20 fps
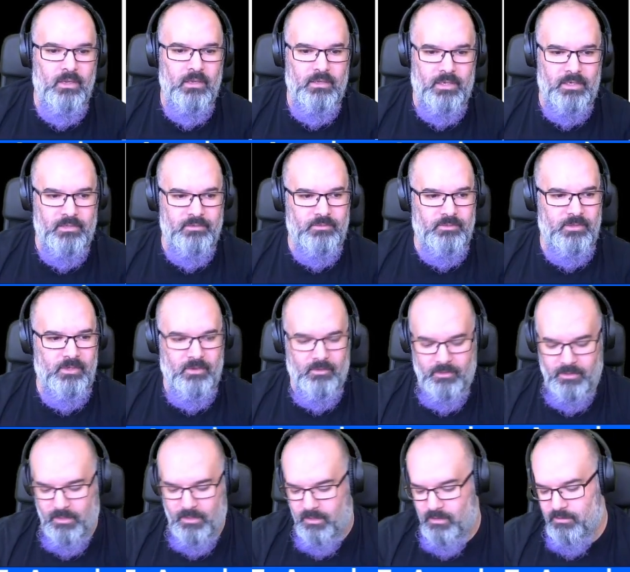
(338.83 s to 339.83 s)
And as we go
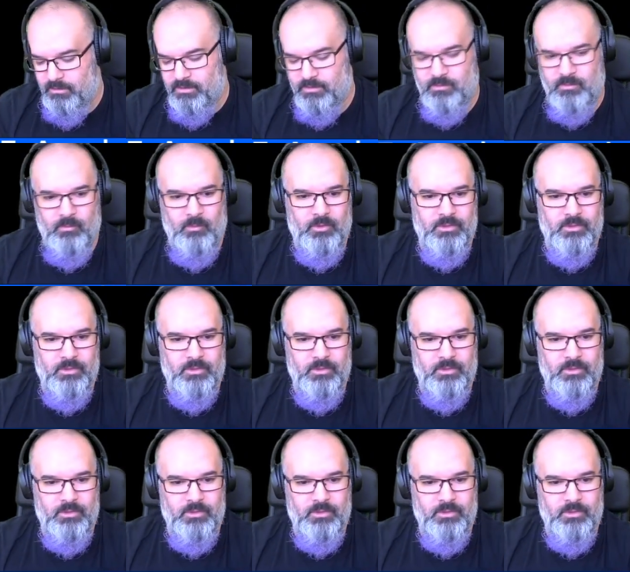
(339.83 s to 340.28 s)
here, just one more